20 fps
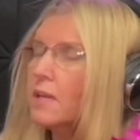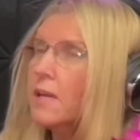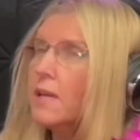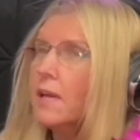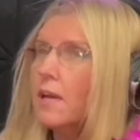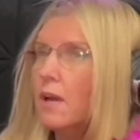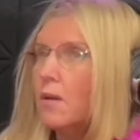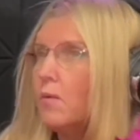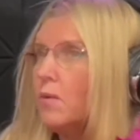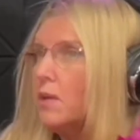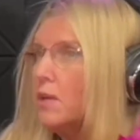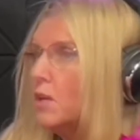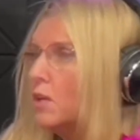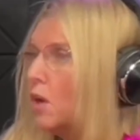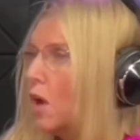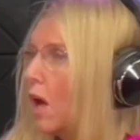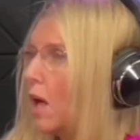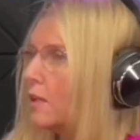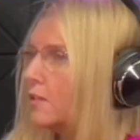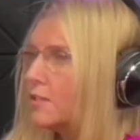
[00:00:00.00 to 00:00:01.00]
And we can
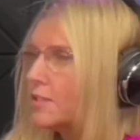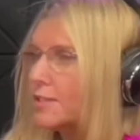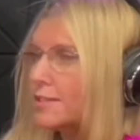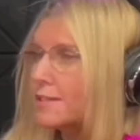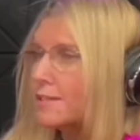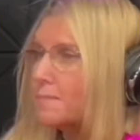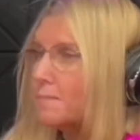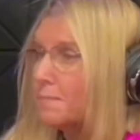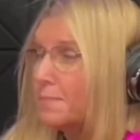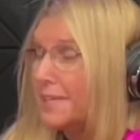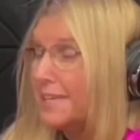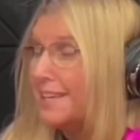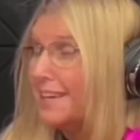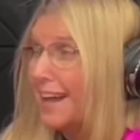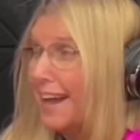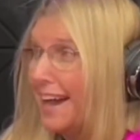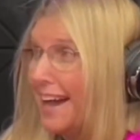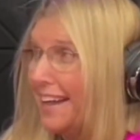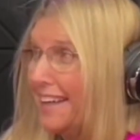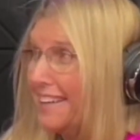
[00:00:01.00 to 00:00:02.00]
all just be
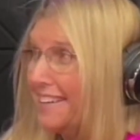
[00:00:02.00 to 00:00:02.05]
kind.